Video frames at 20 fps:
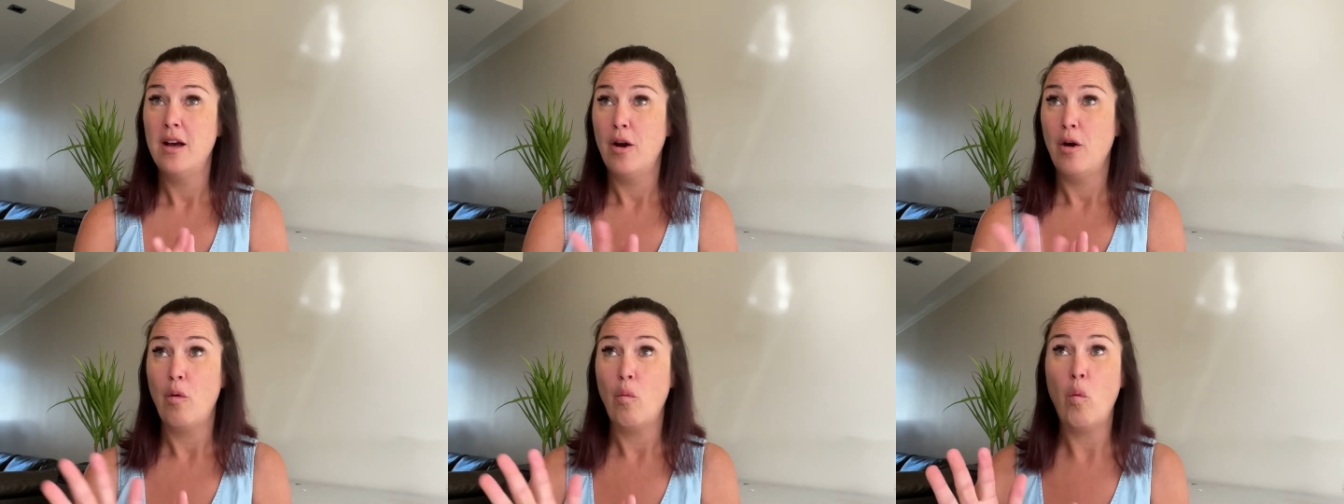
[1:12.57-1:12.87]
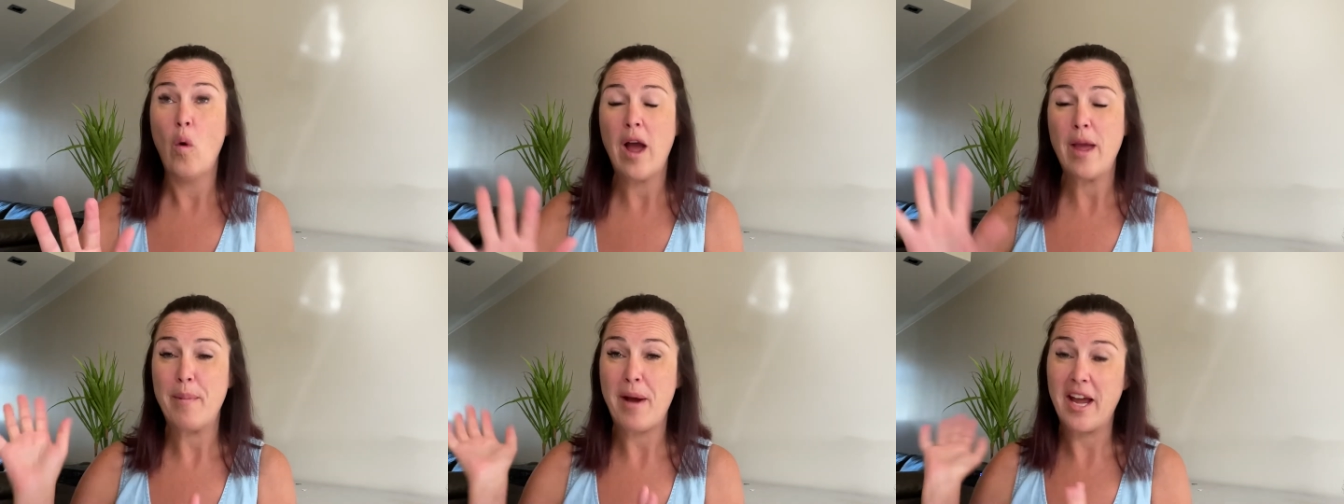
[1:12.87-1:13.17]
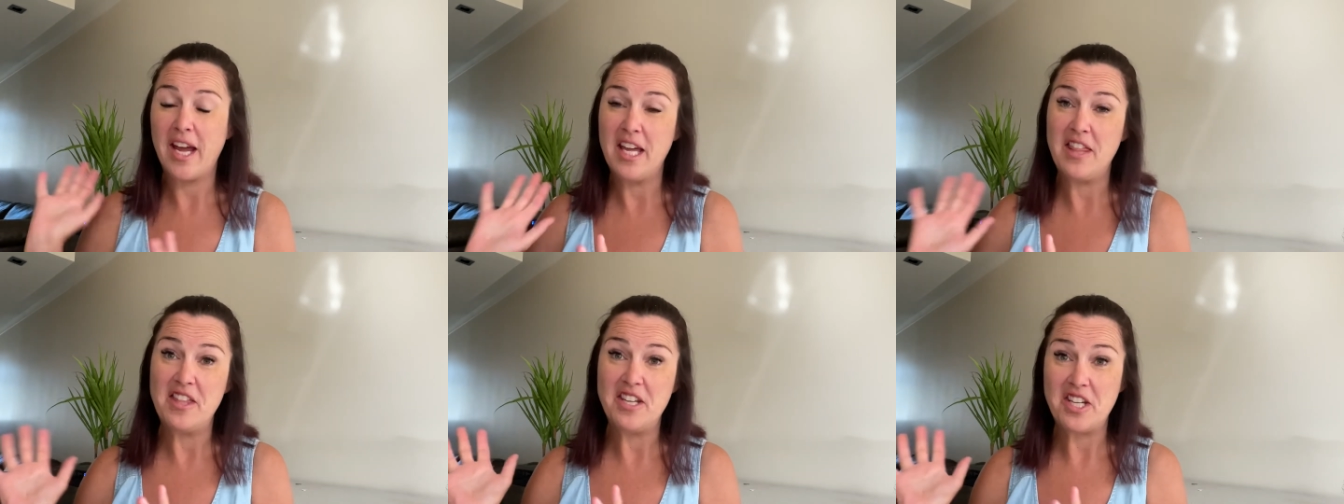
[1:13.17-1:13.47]
way
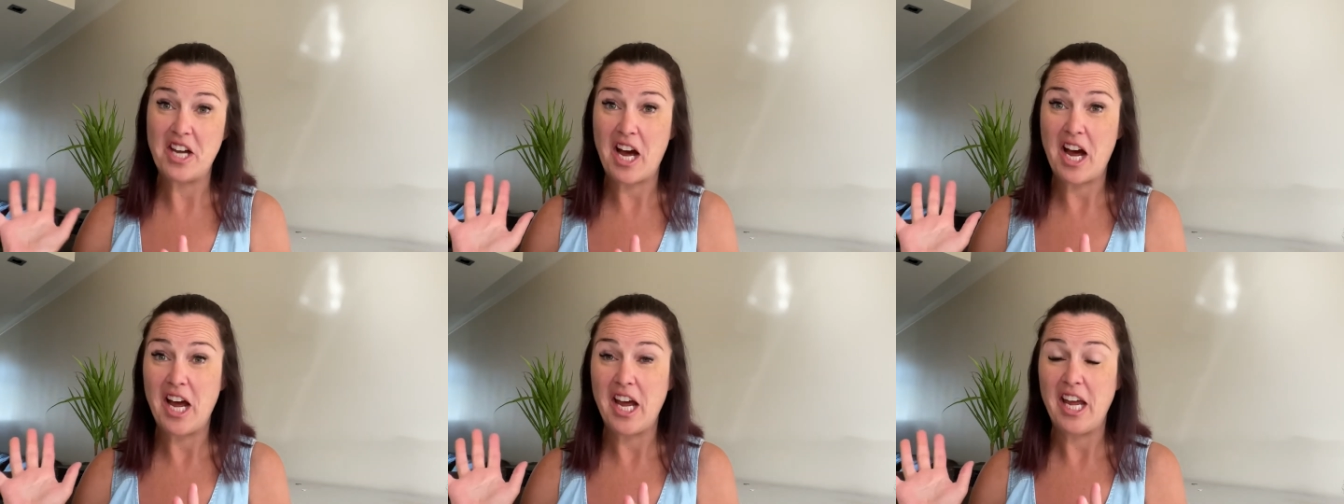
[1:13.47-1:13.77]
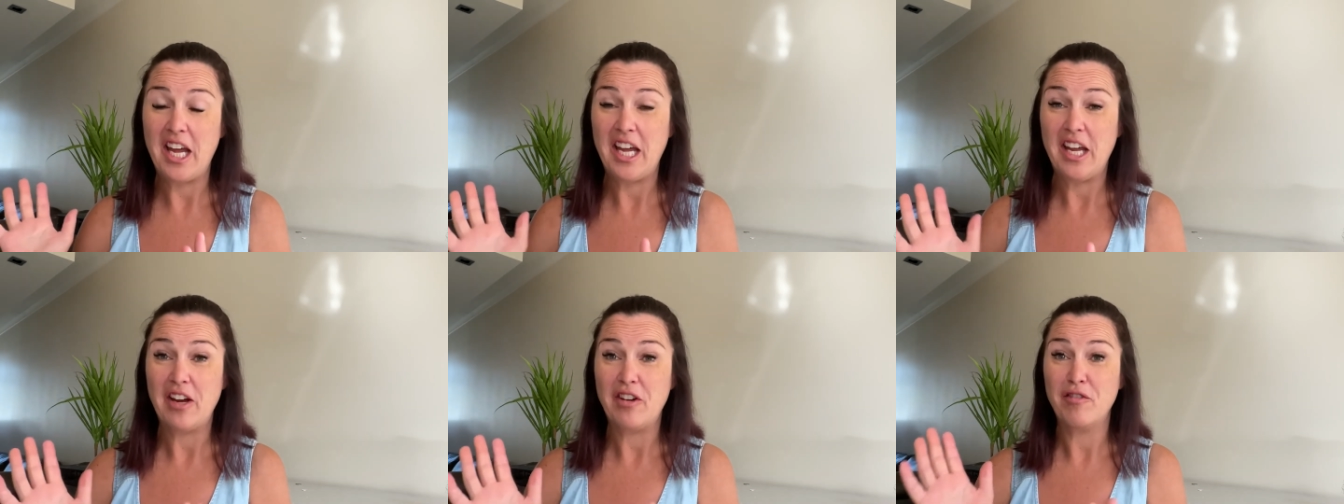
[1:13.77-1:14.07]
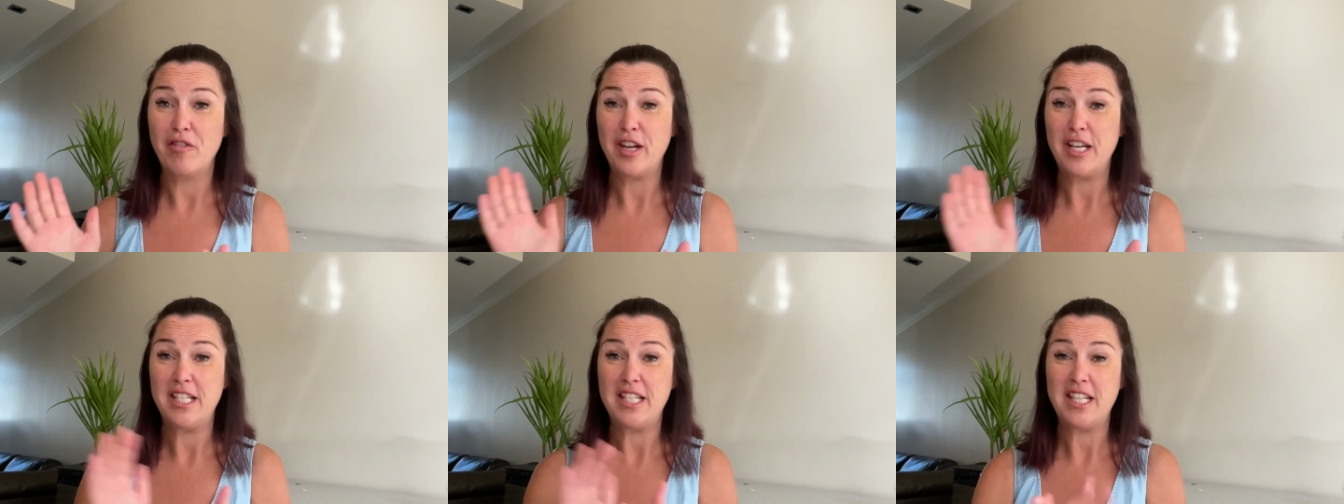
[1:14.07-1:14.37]
back in the day
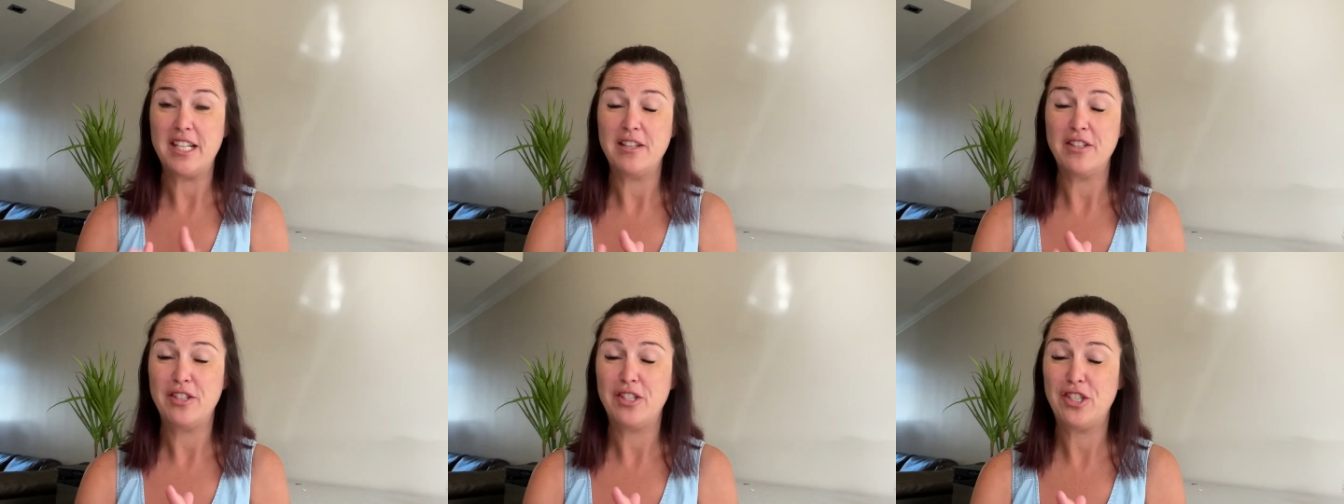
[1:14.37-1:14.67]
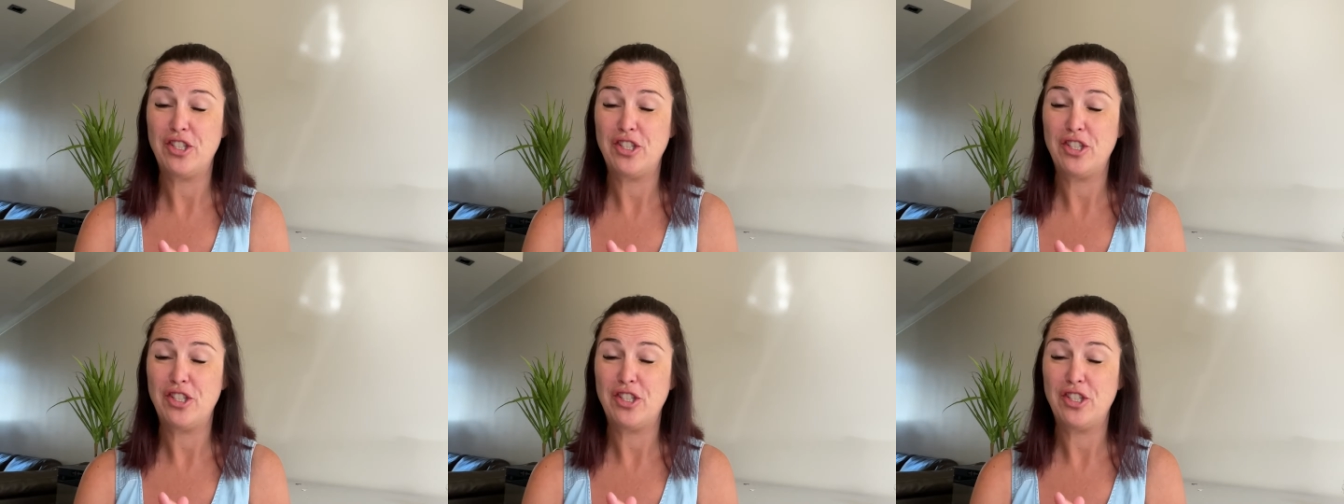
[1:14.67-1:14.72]
reading